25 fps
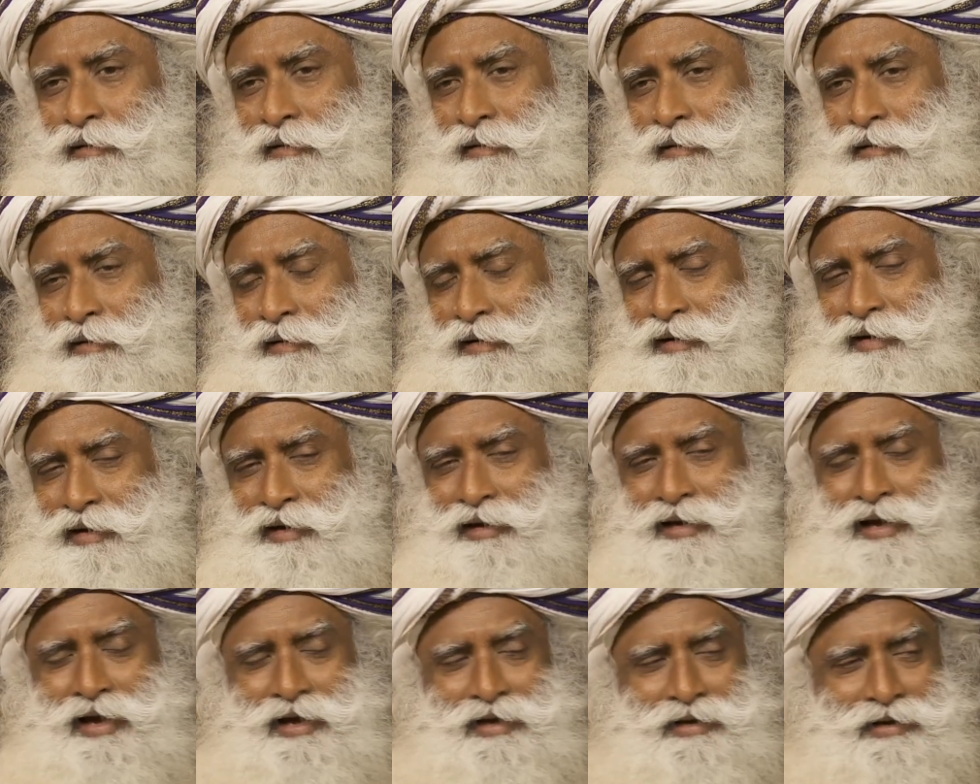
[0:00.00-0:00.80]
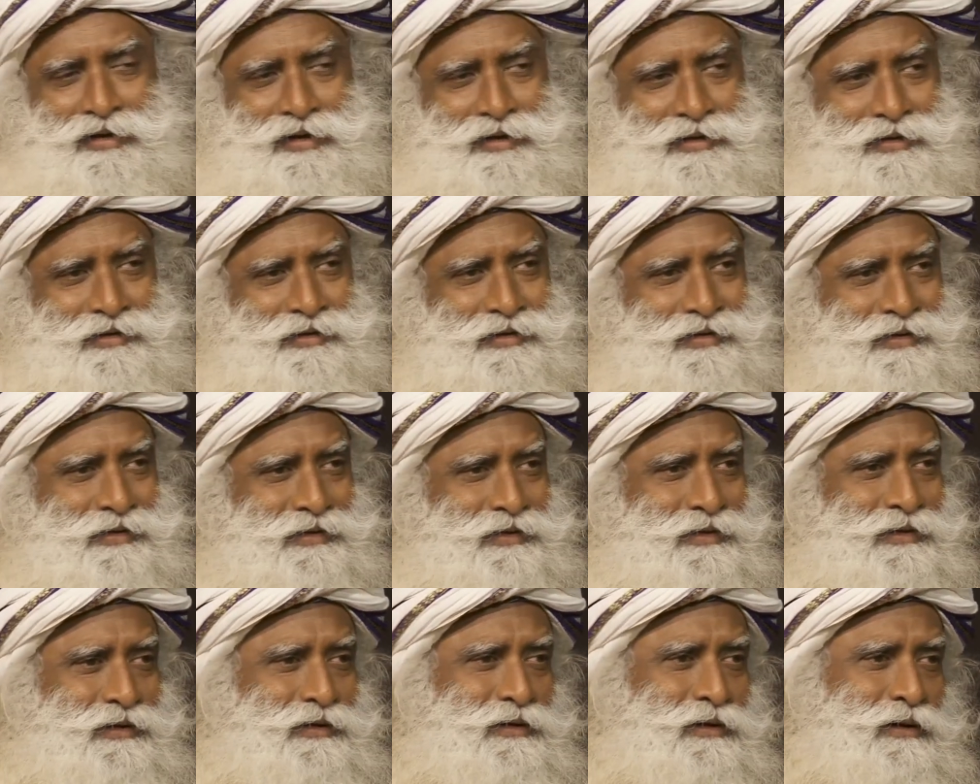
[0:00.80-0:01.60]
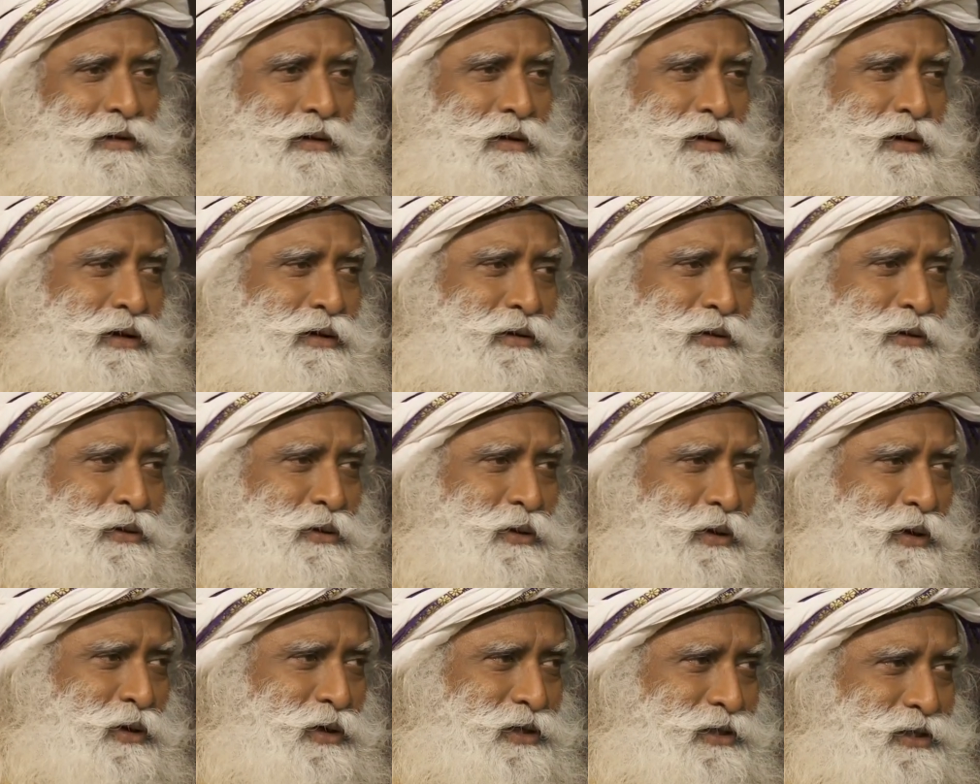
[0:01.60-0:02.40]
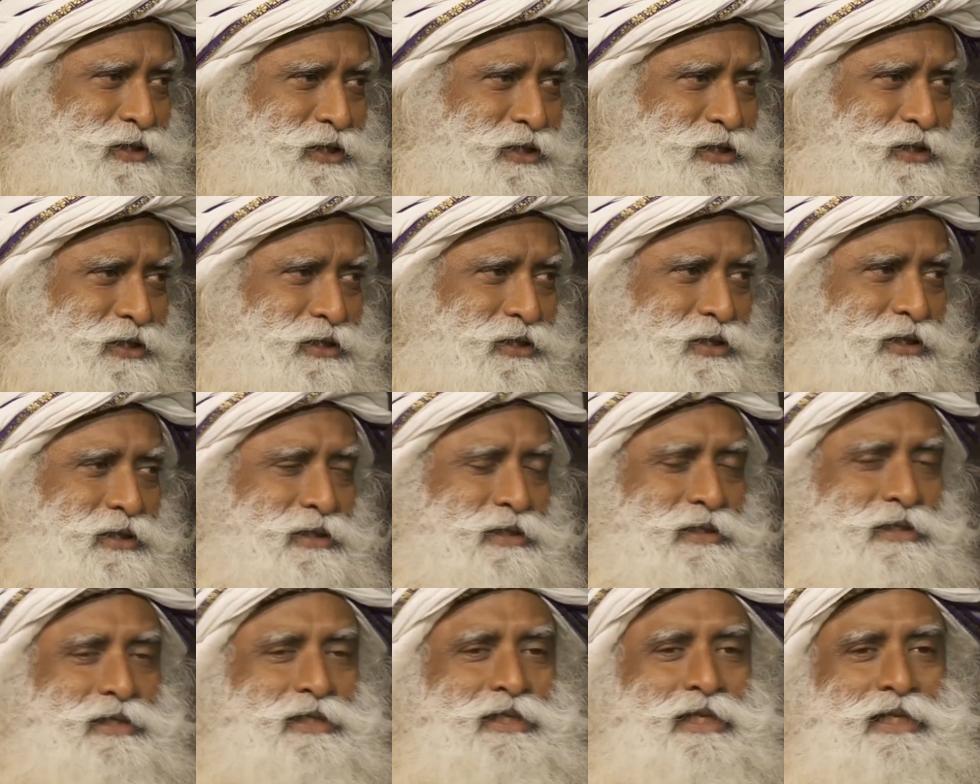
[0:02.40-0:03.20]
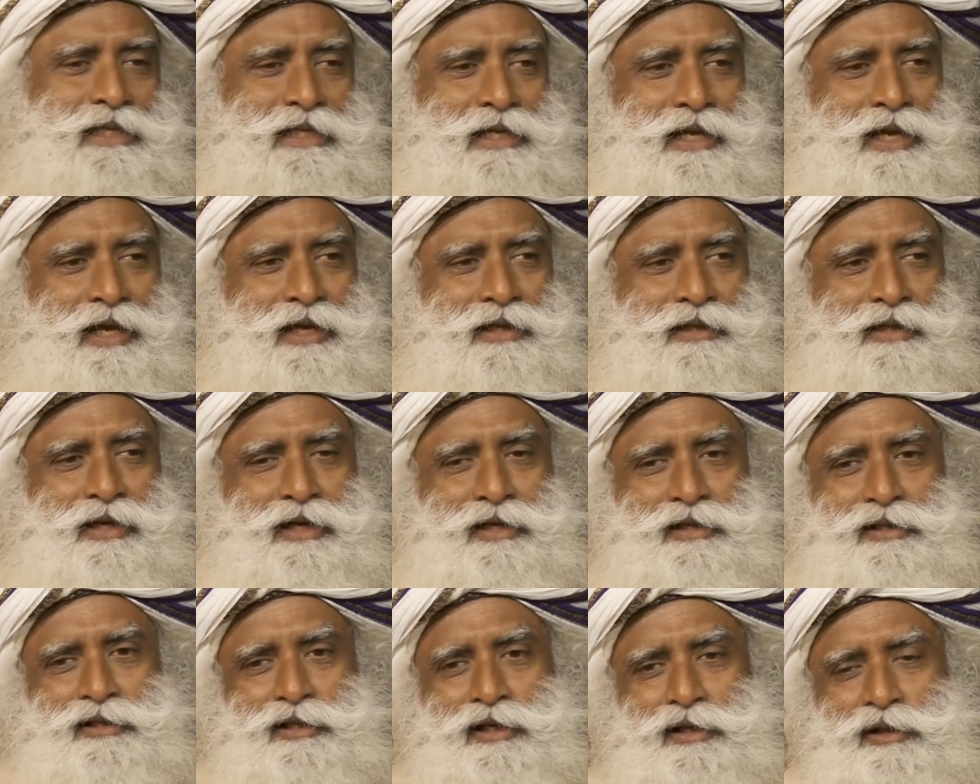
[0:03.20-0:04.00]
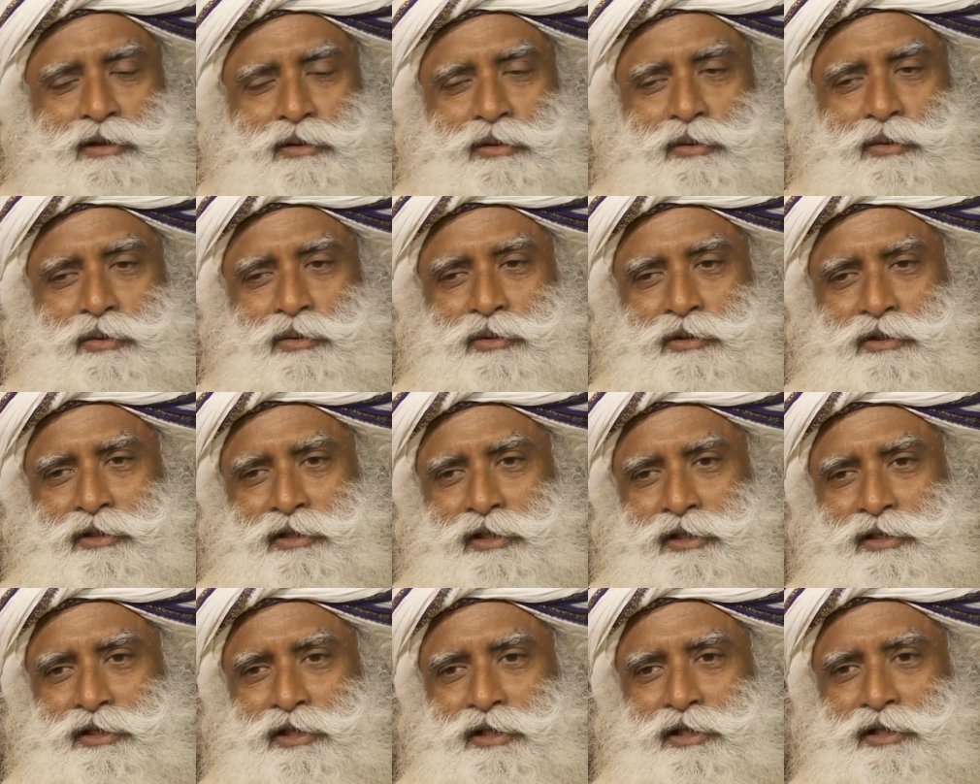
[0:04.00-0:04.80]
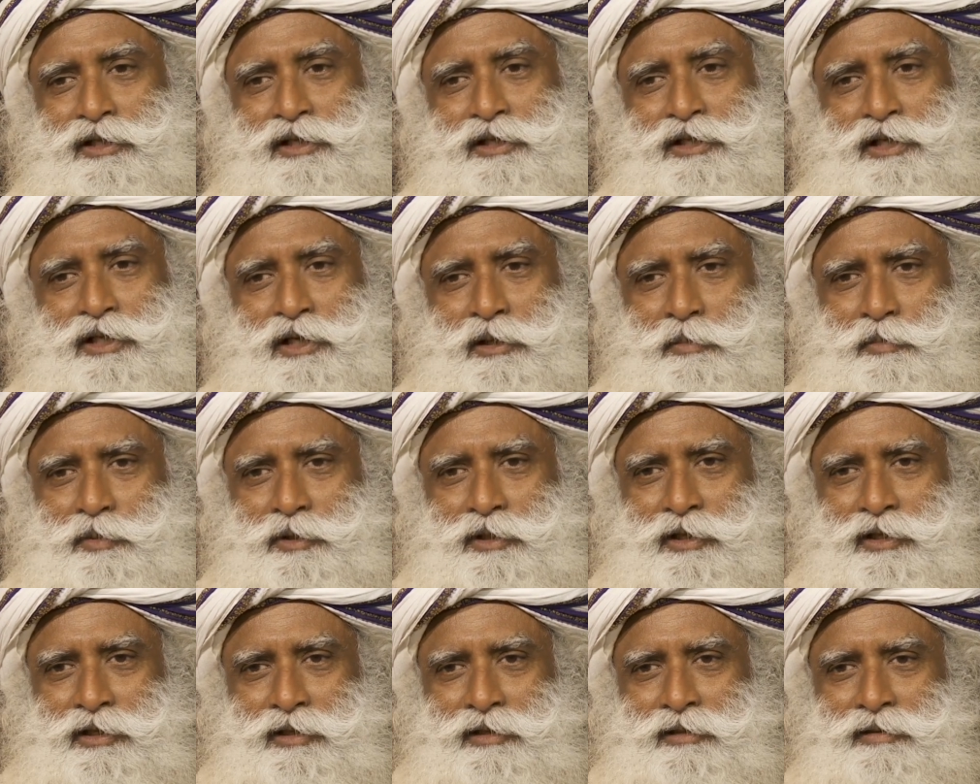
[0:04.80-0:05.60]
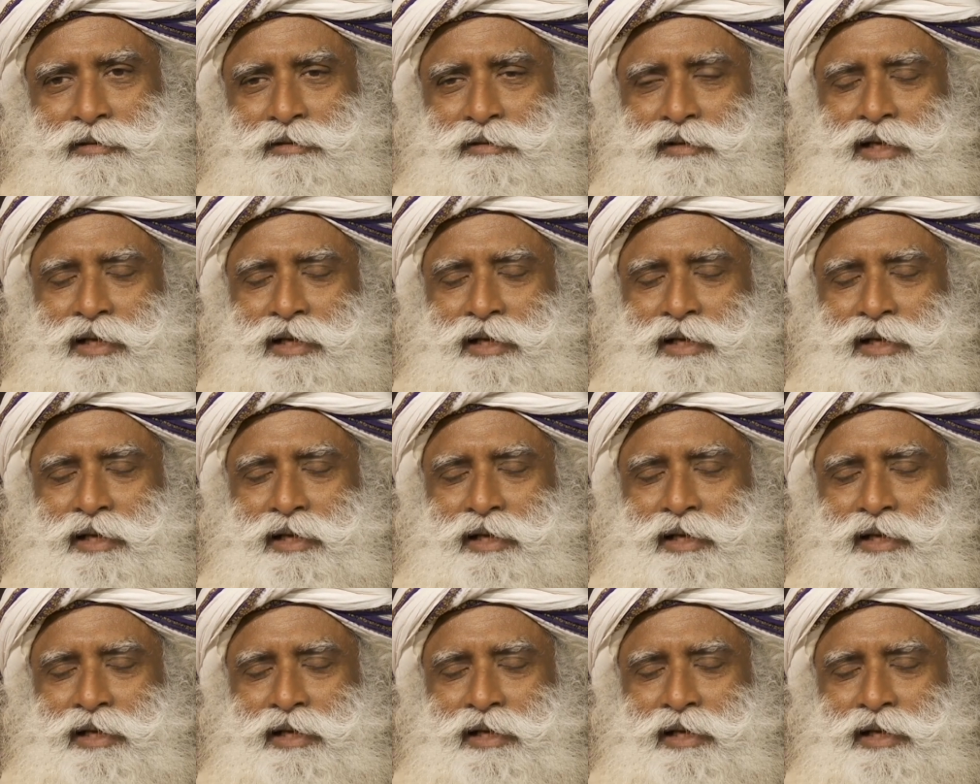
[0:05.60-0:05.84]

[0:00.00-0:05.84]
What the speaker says: or a gynec or a neurologist, just like that, Sadhguru is just a description.